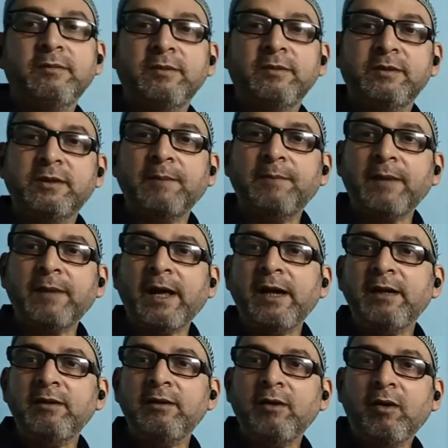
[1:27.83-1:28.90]

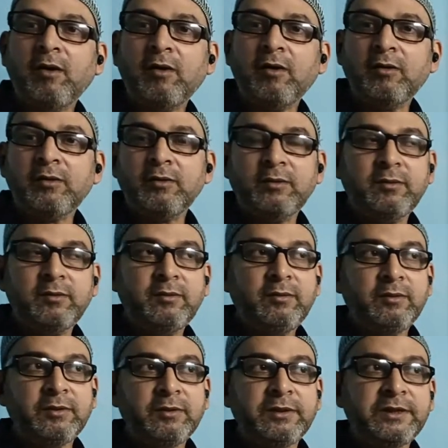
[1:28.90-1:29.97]
supplied or
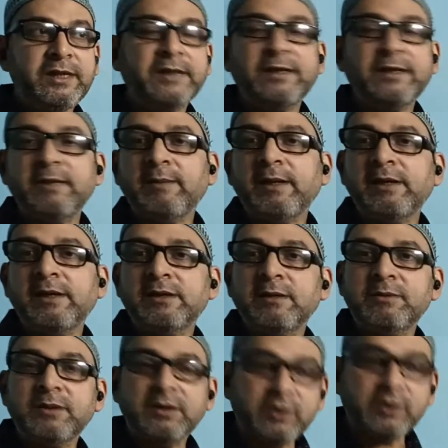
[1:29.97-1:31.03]
rejected by a
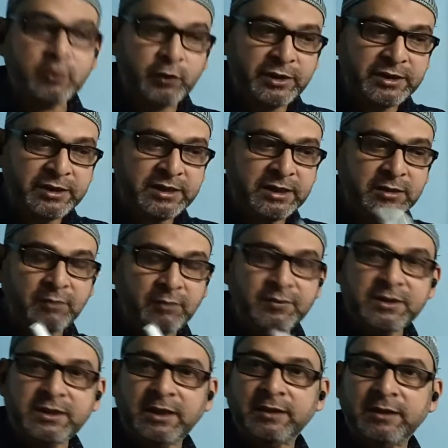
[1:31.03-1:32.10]
substance during change of
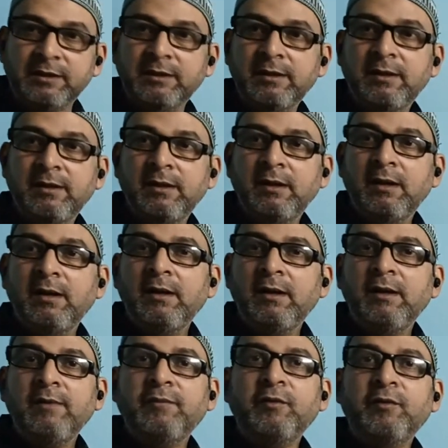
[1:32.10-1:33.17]
state.
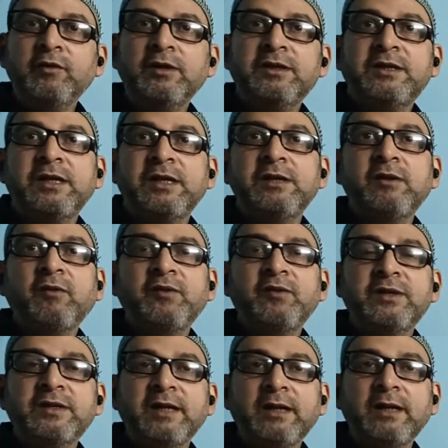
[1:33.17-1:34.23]
For the change of
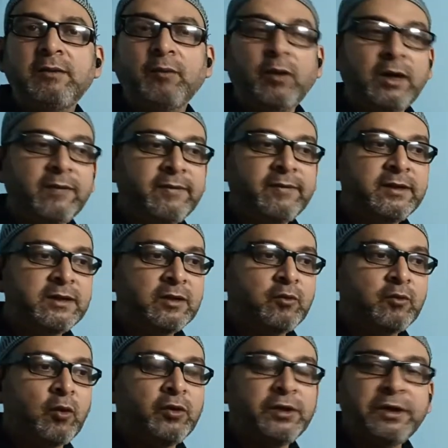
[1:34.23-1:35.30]
state, whatever is the
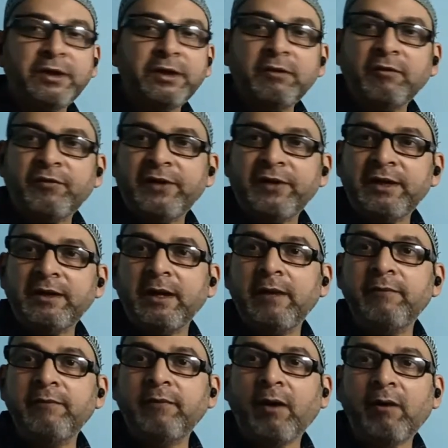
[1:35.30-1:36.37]
quantity of heat
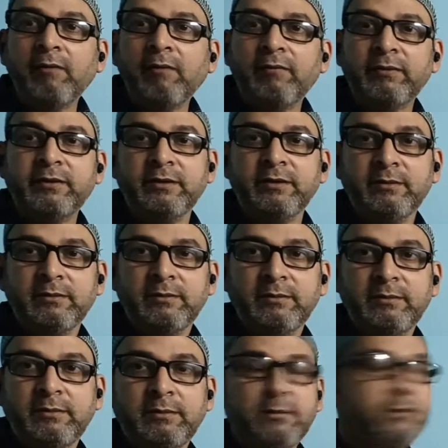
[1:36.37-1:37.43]

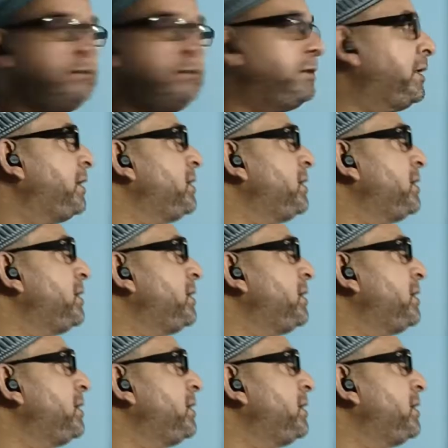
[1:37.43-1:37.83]
involved, that